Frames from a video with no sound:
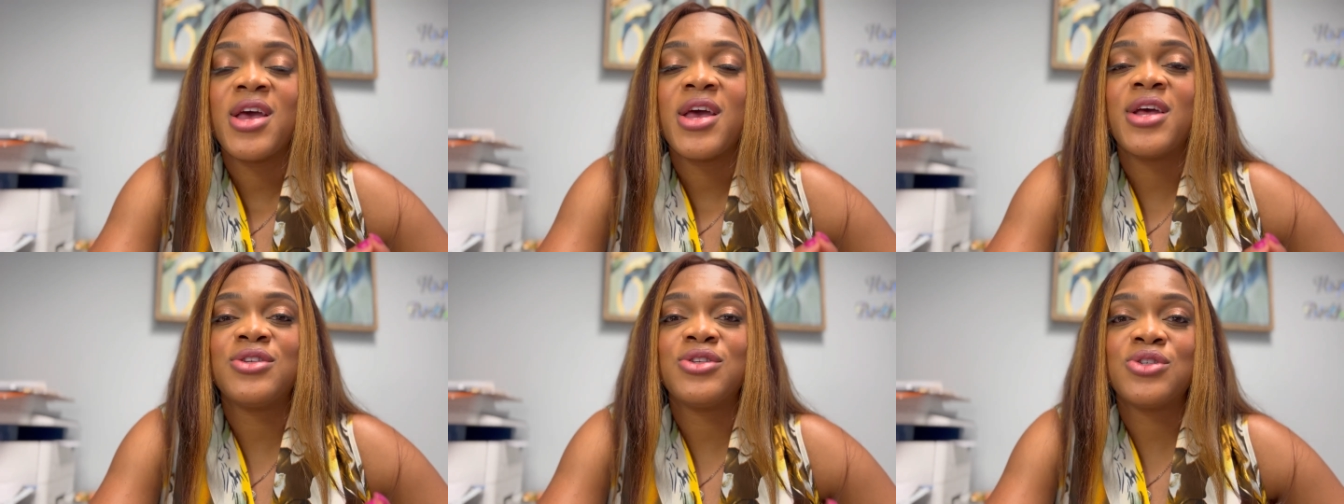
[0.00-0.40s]

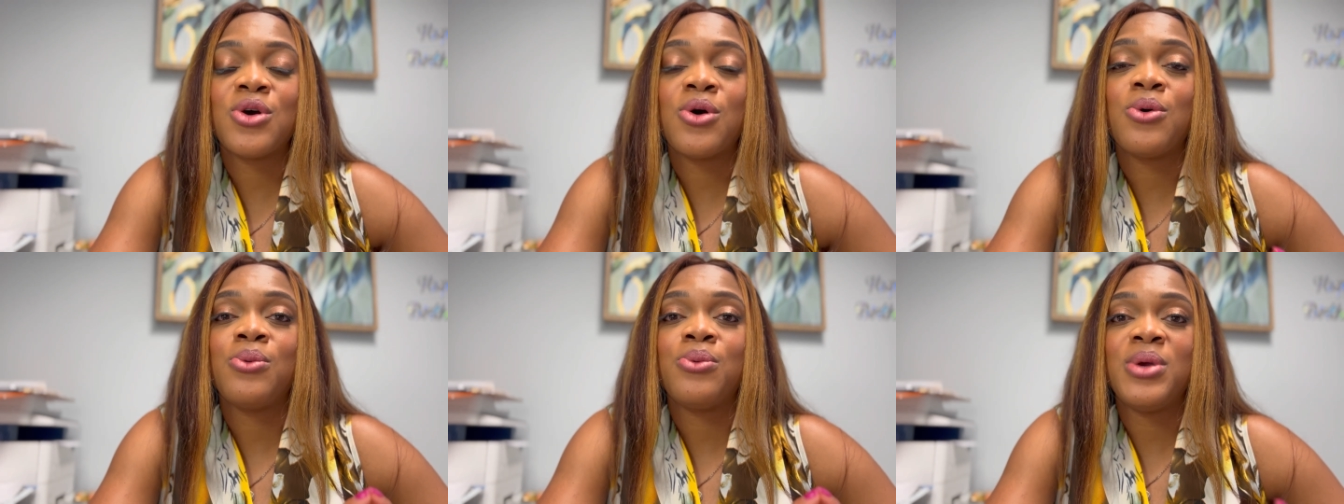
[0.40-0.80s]
And
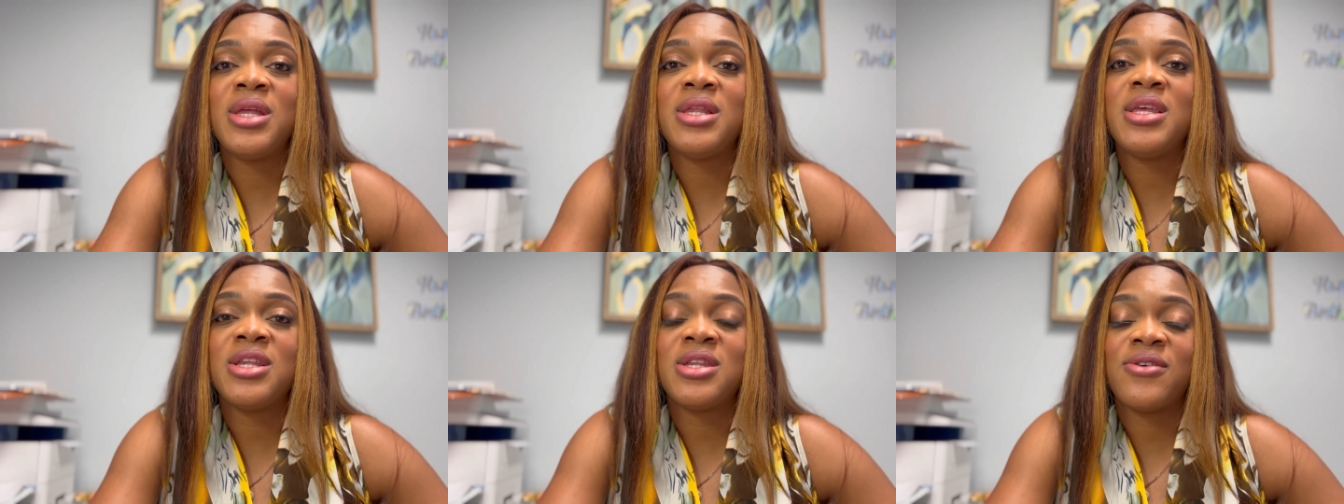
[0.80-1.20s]
so we
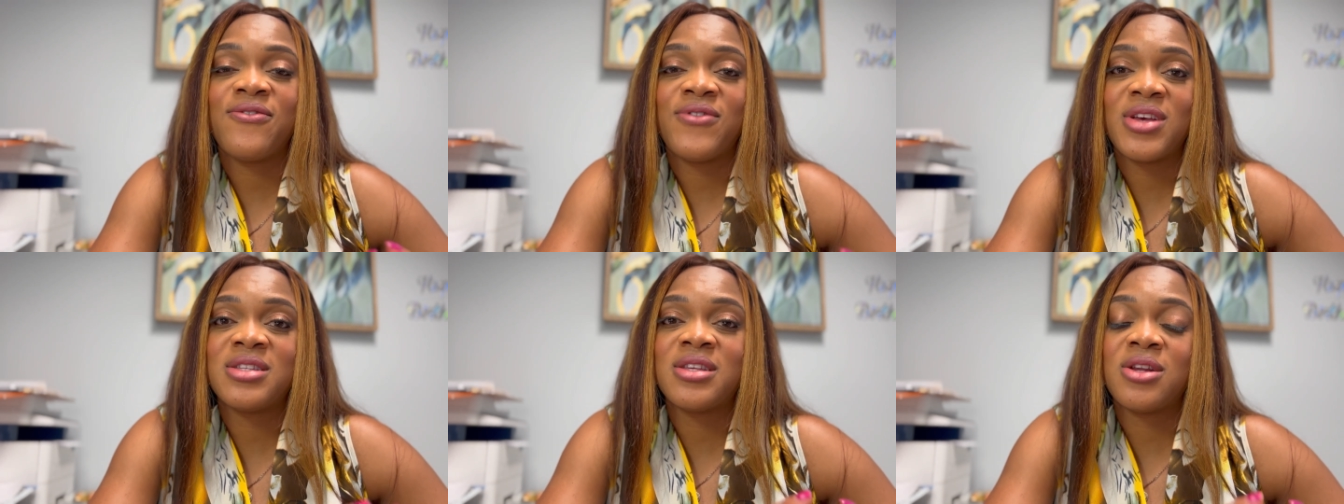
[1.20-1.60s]
need to
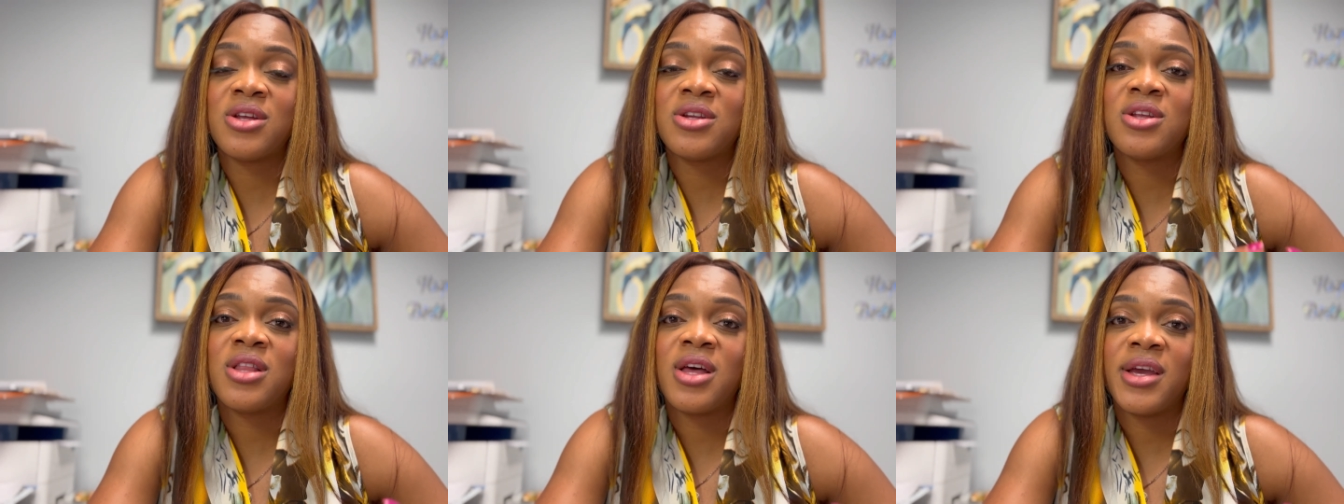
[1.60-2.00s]
fix that
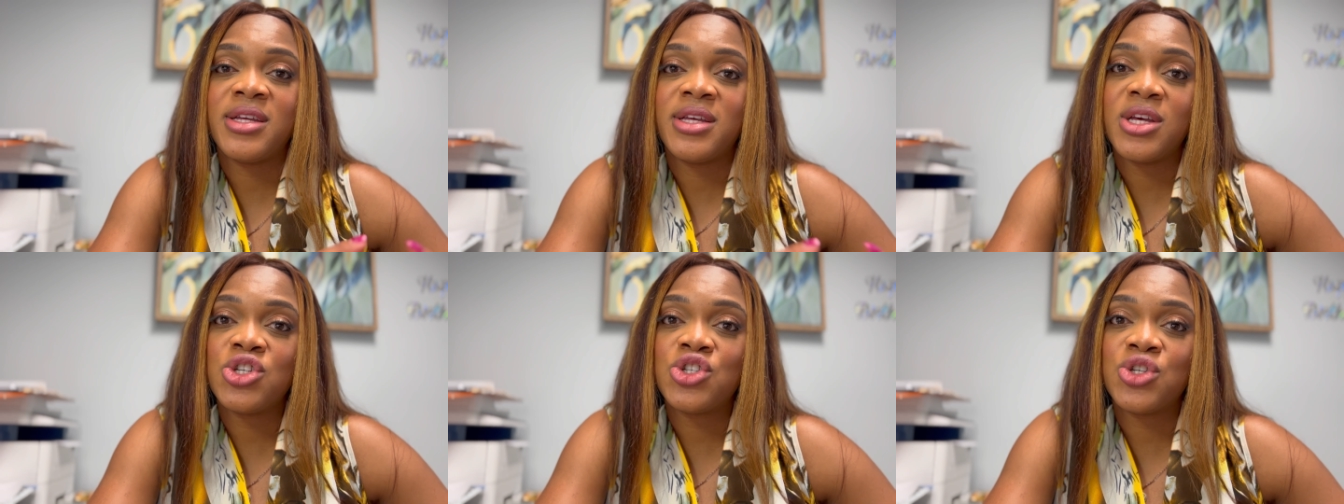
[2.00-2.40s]
underlying
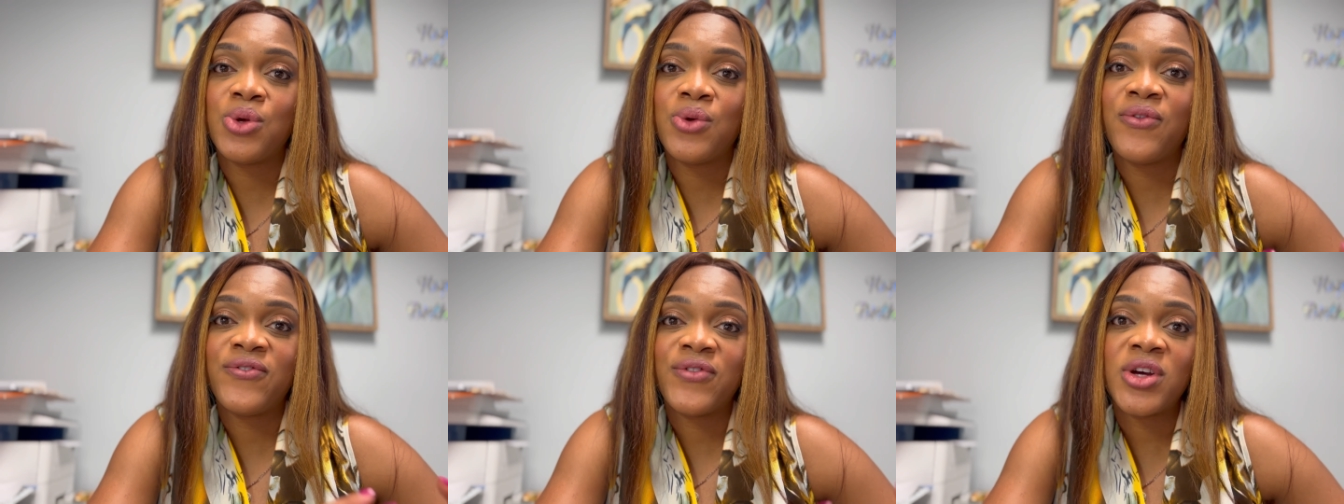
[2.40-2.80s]
issue
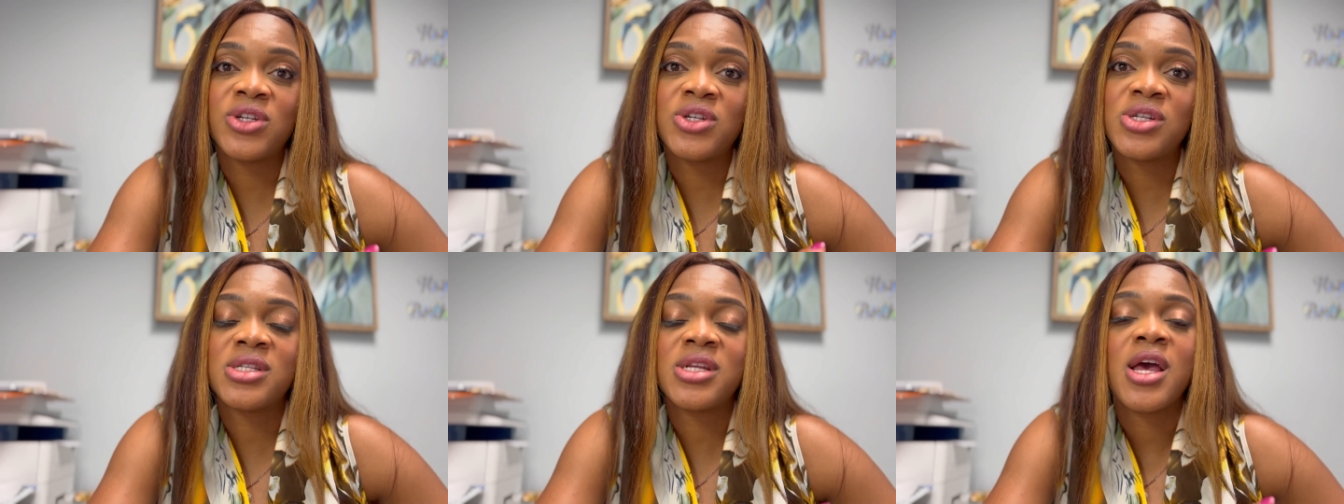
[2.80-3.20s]

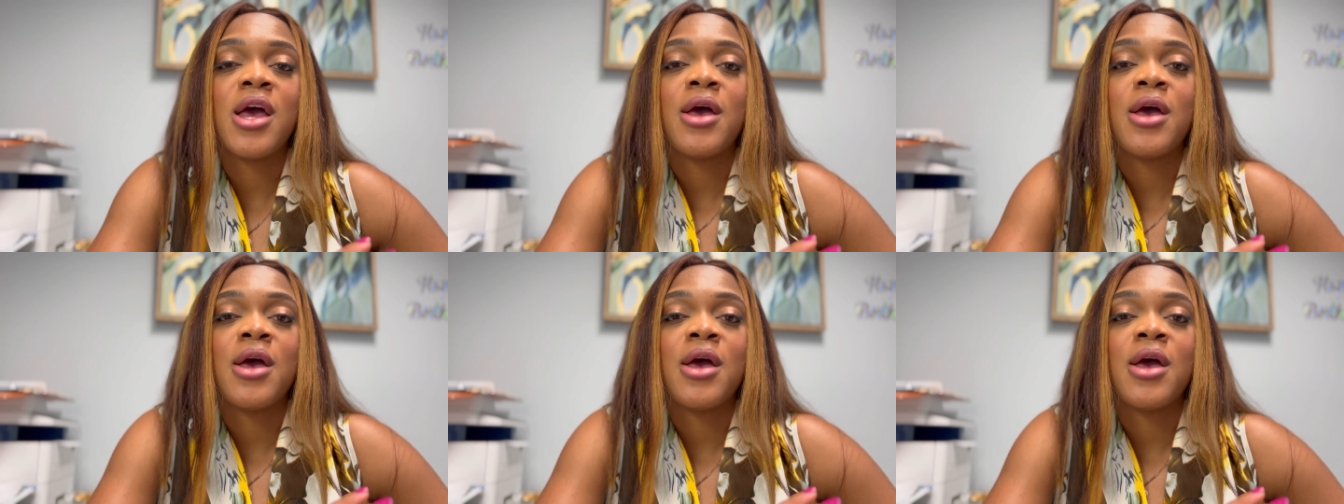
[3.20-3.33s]
first